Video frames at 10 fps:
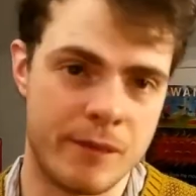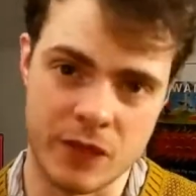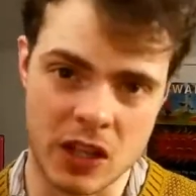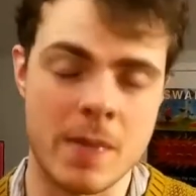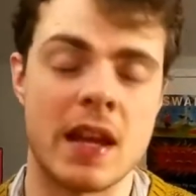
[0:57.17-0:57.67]

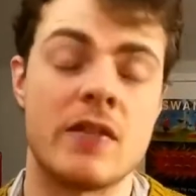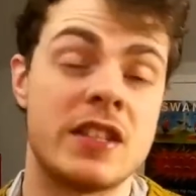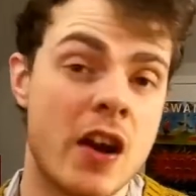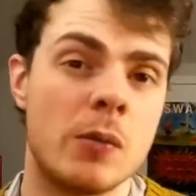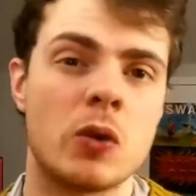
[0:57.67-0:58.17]
the committing of a
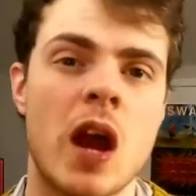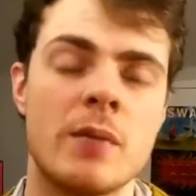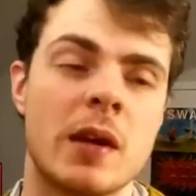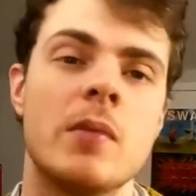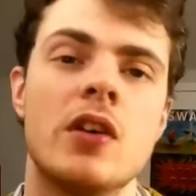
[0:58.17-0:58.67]
terrible crime
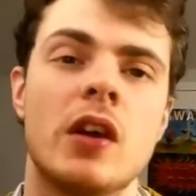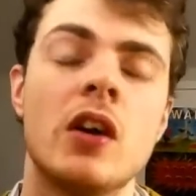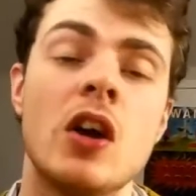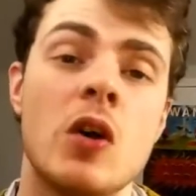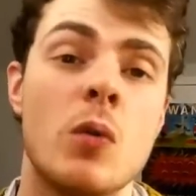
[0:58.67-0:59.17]
like murder
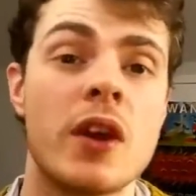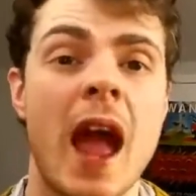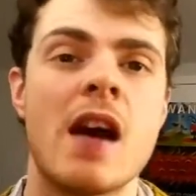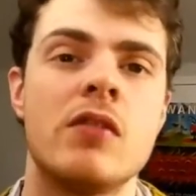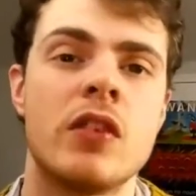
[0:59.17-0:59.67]
would
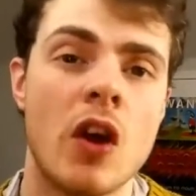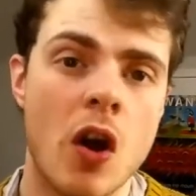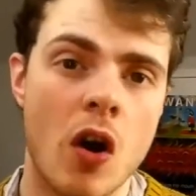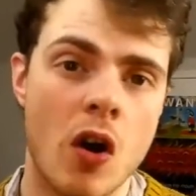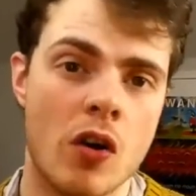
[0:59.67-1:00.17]
have
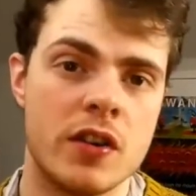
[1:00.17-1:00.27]
on